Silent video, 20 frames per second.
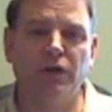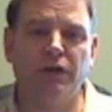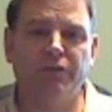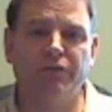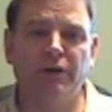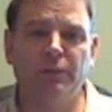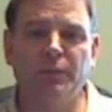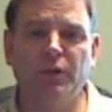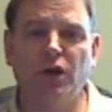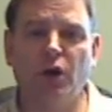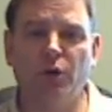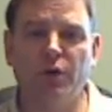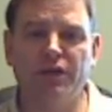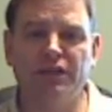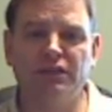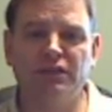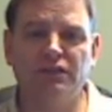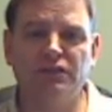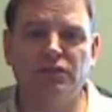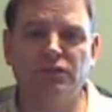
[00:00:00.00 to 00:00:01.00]
But if I'm
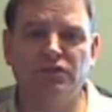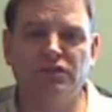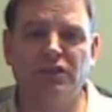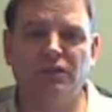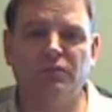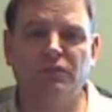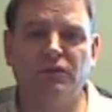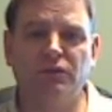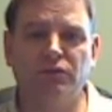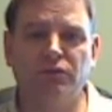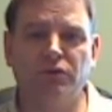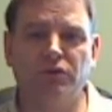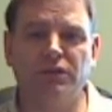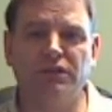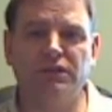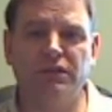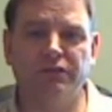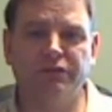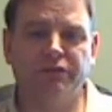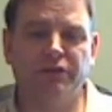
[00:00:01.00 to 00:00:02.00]
going to do something
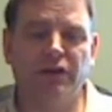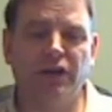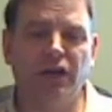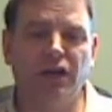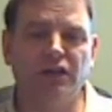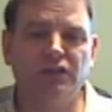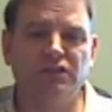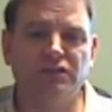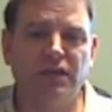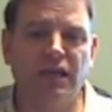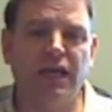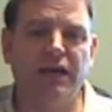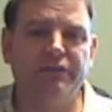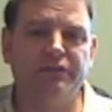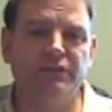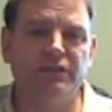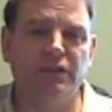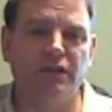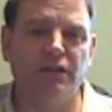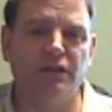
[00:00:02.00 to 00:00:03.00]
really different, I also
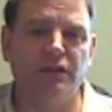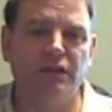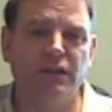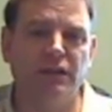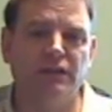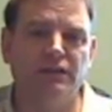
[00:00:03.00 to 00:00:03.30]
have to